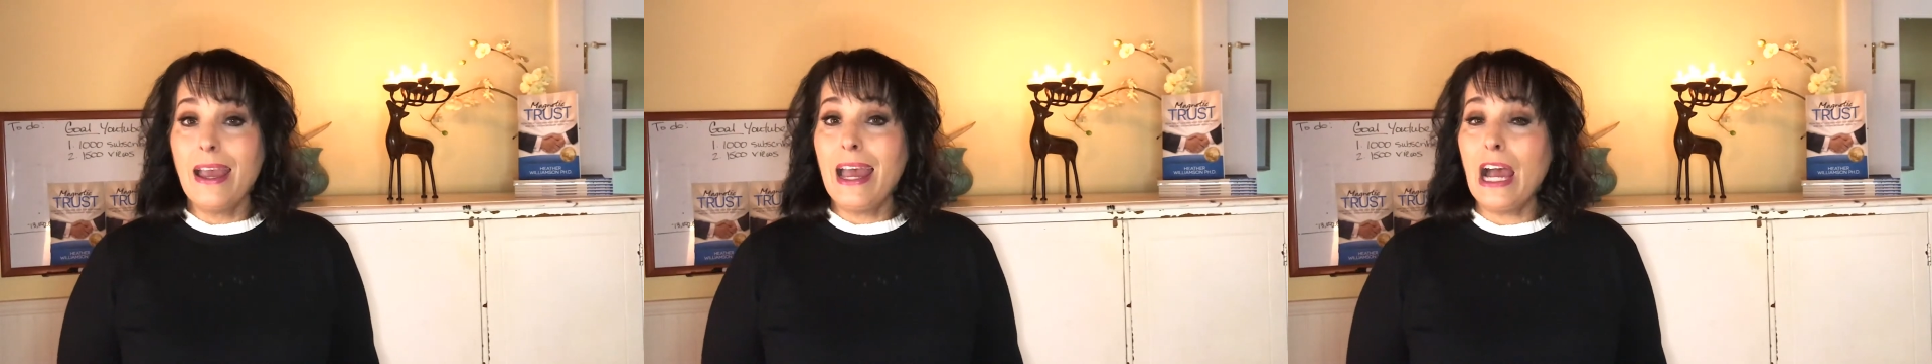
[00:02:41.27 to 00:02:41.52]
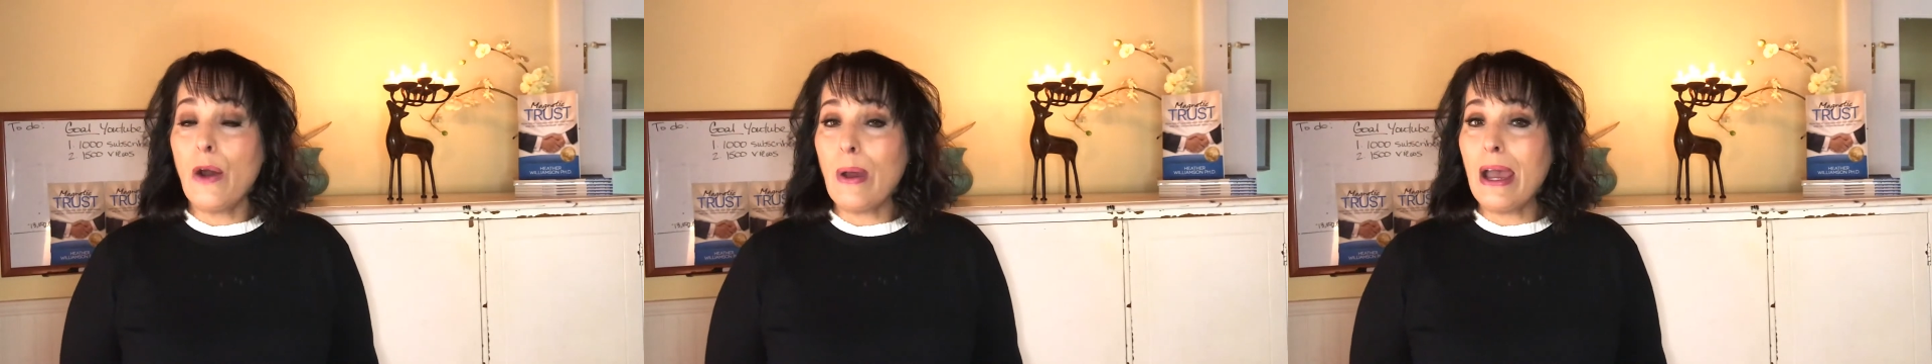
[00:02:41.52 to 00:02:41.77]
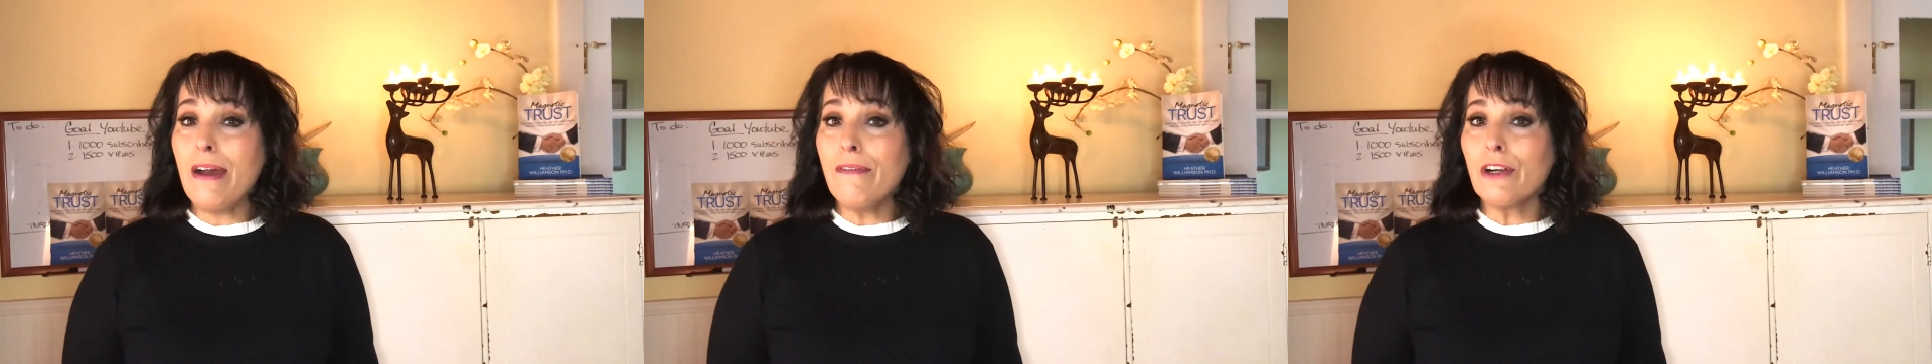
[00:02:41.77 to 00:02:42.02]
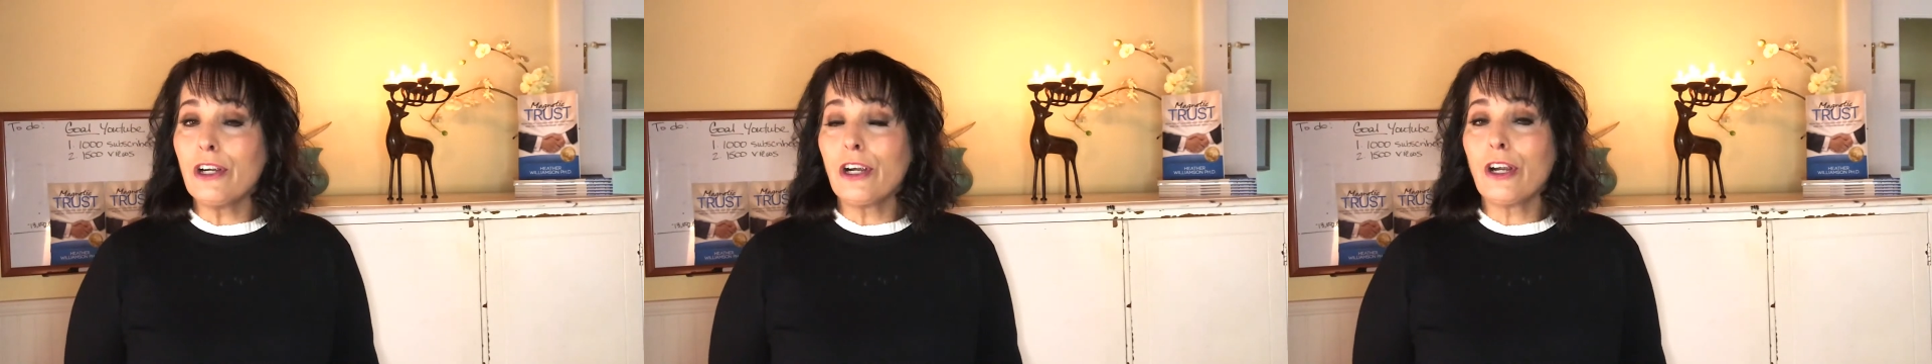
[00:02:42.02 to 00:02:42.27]

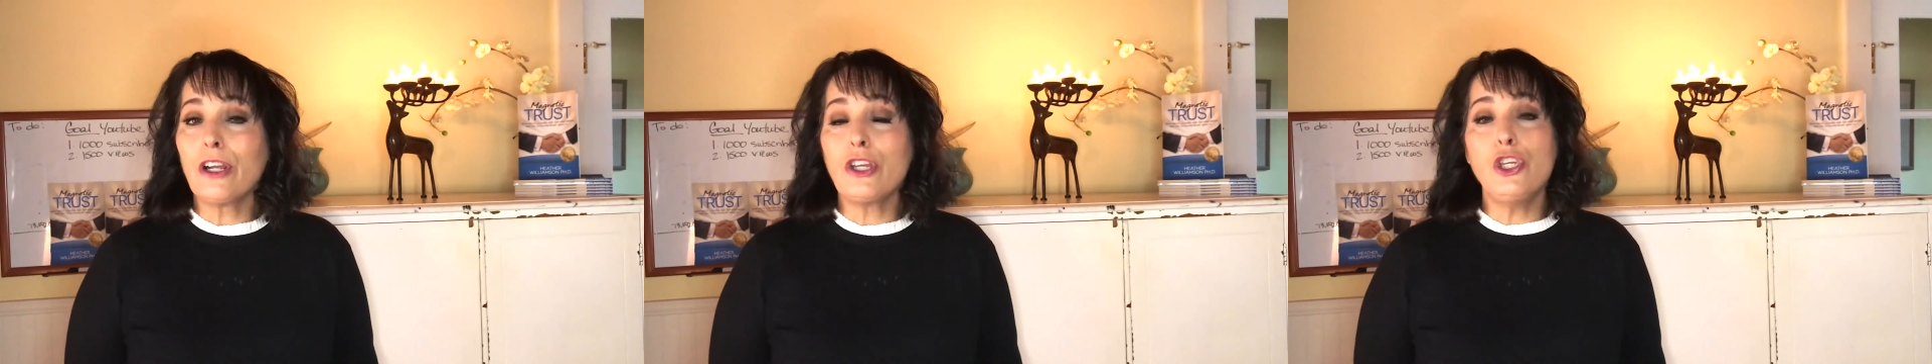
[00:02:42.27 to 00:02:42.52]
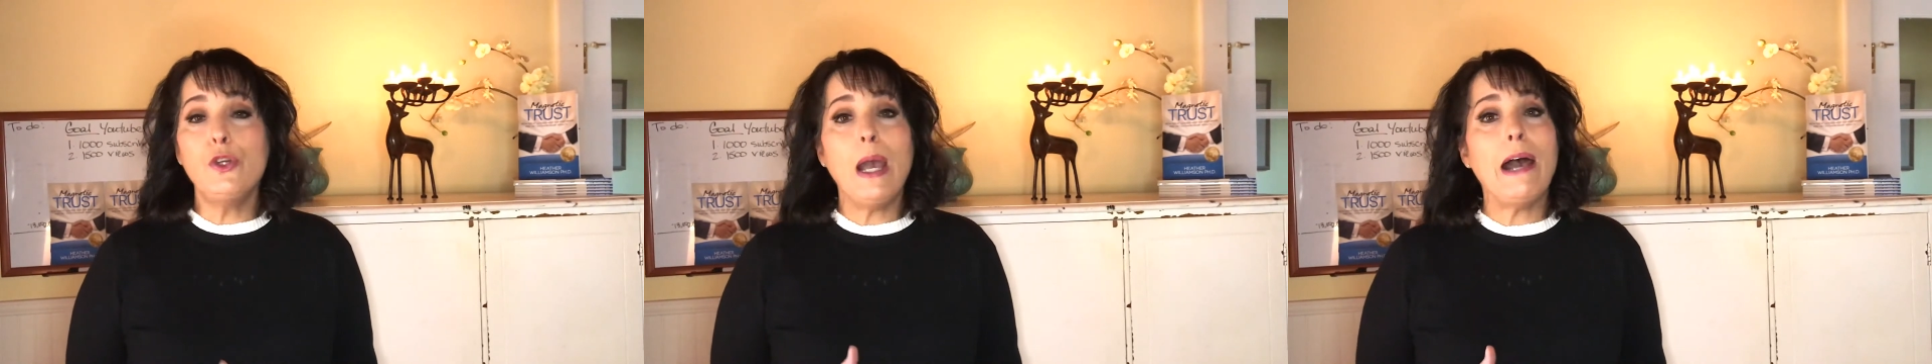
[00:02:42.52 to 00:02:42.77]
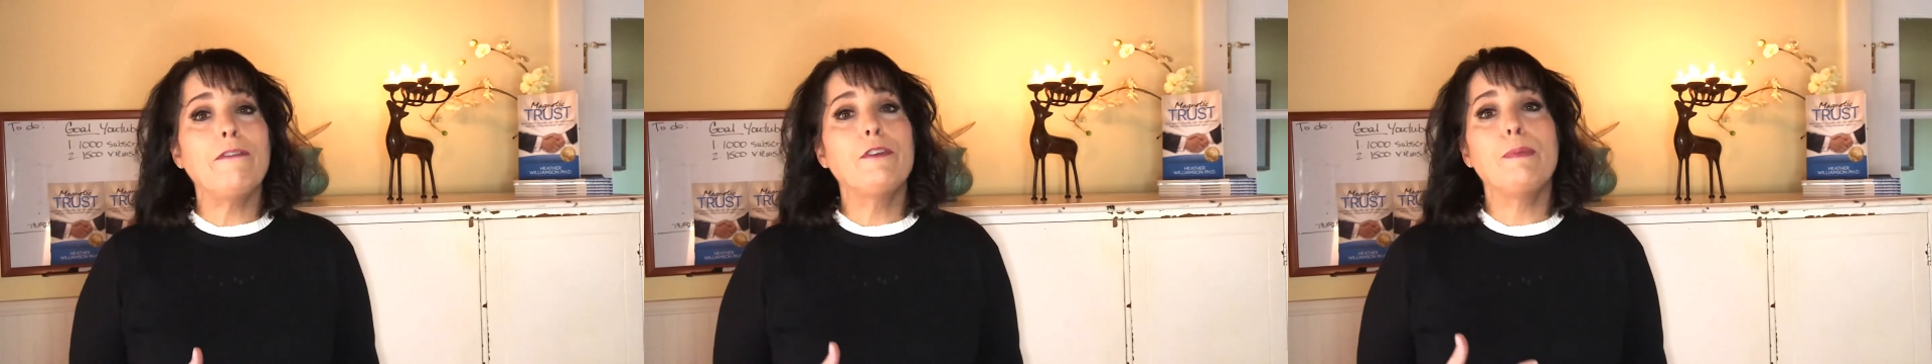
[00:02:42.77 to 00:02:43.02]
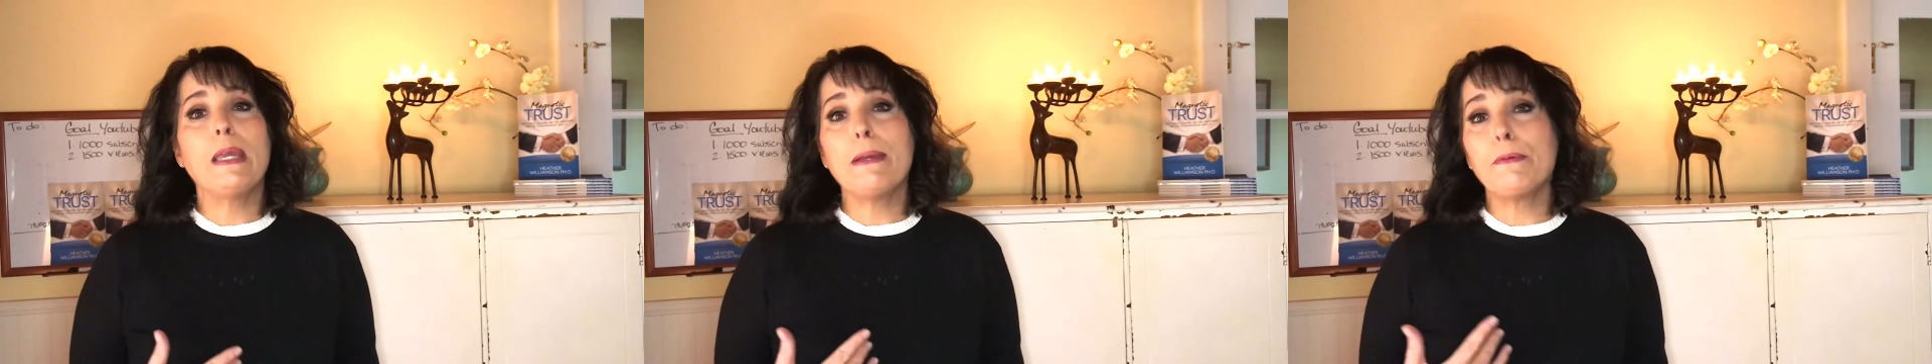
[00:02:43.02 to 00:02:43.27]
However, you have to
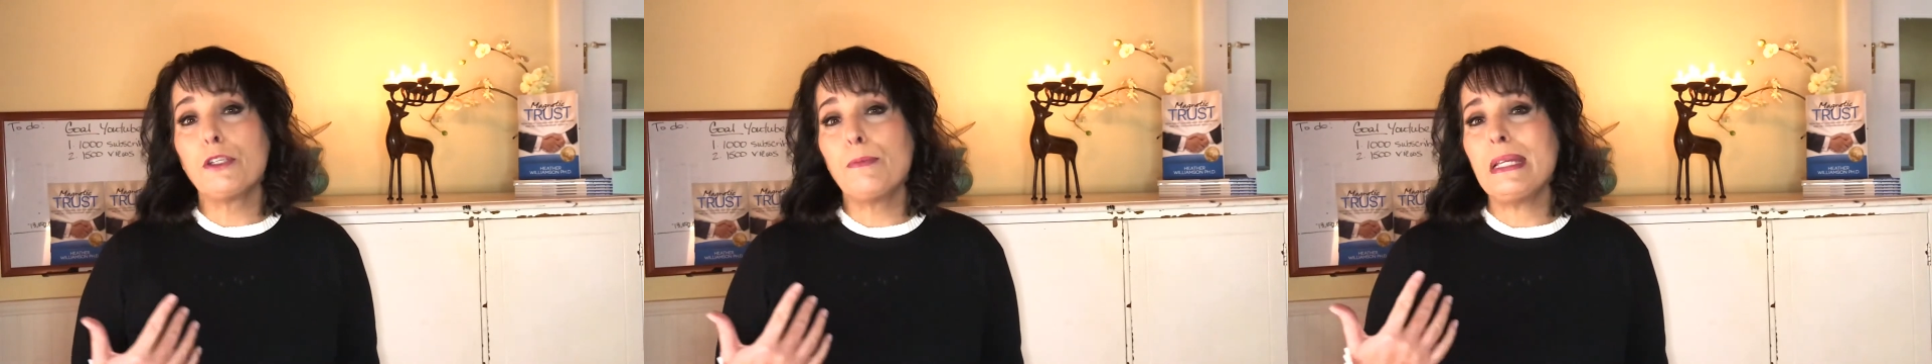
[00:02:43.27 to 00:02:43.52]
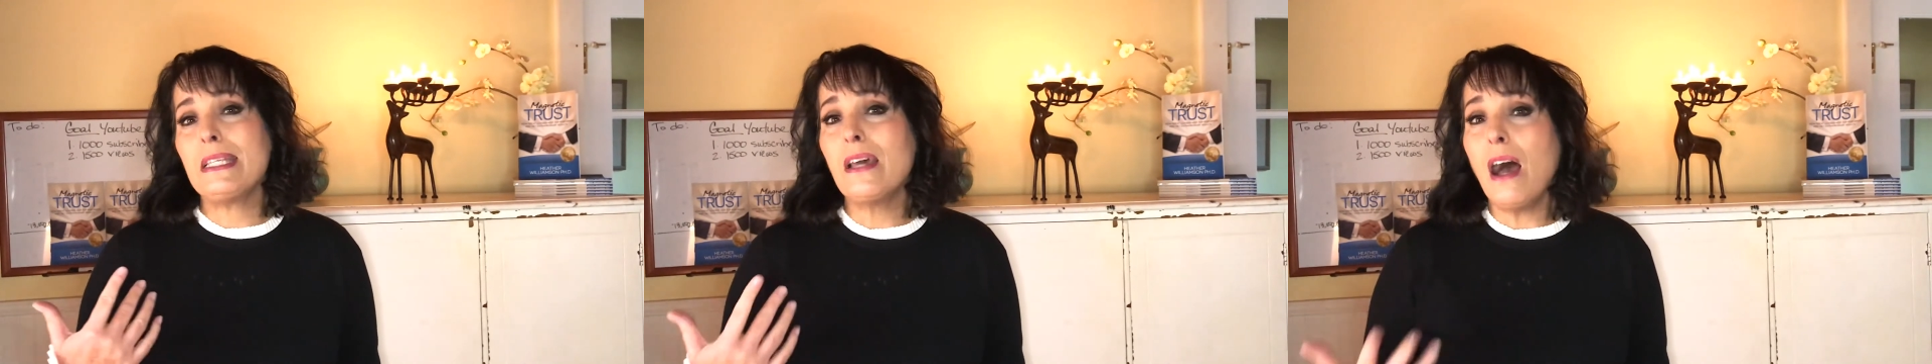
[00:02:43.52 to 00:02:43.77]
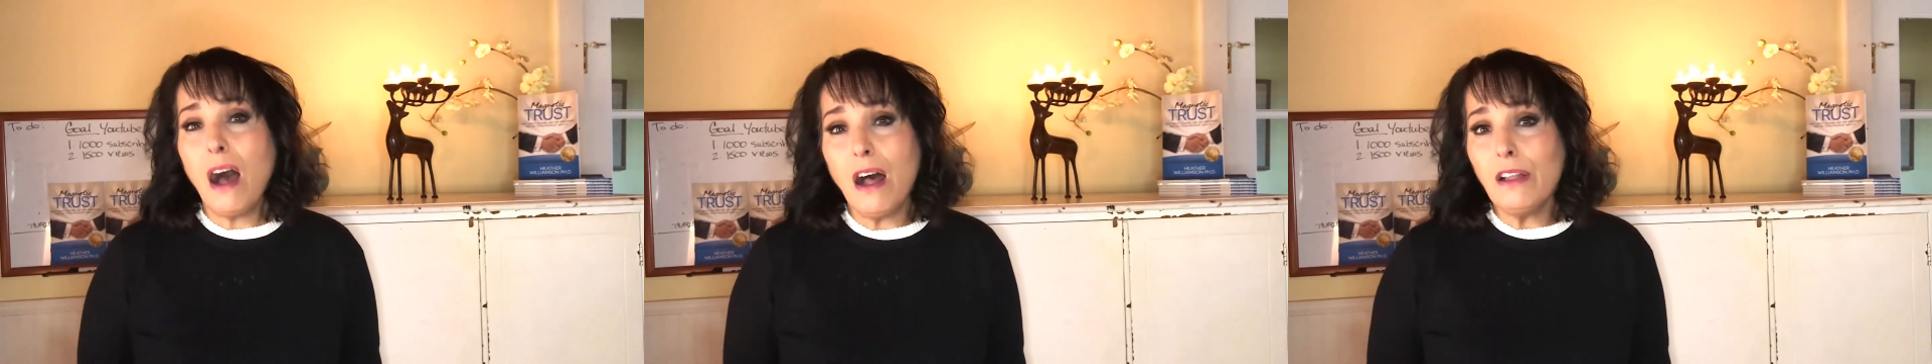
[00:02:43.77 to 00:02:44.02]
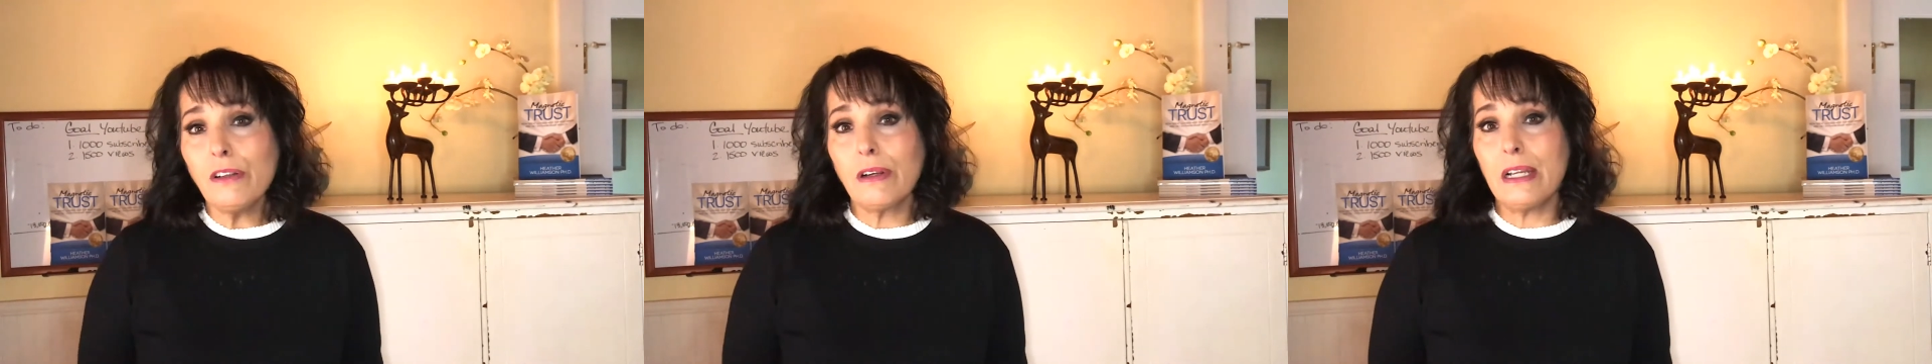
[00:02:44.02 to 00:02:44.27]
be able to be
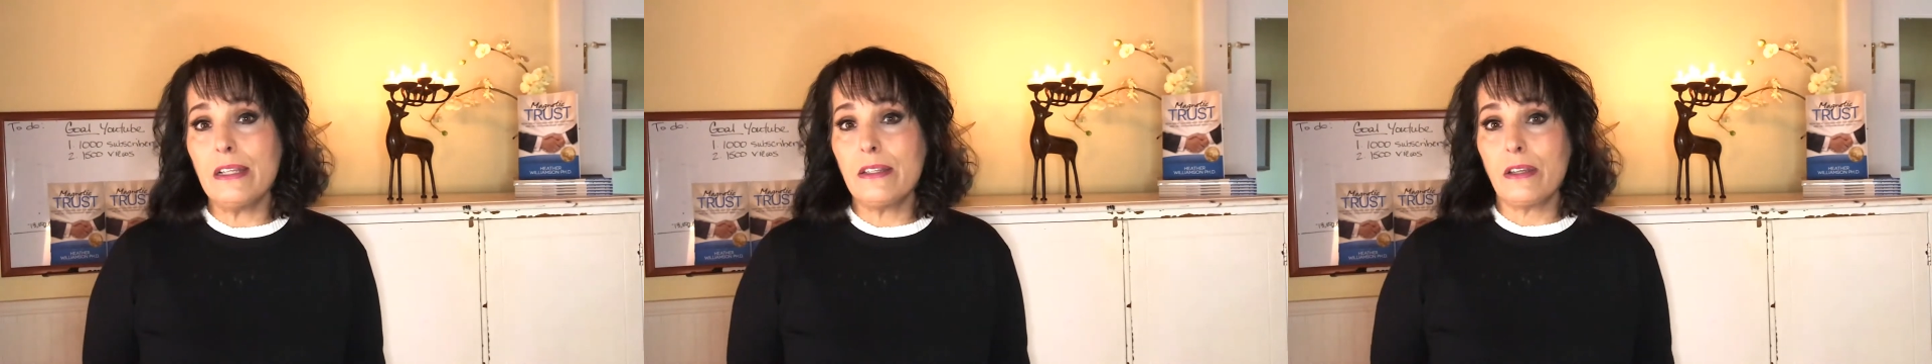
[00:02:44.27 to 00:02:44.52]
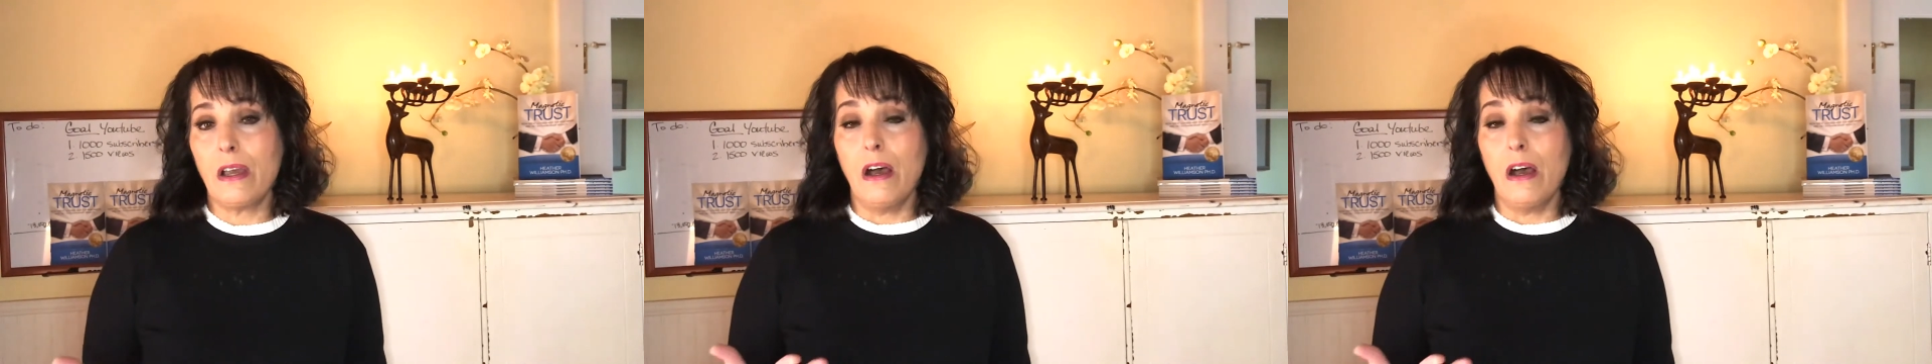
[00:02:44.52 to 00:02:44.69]
tolerant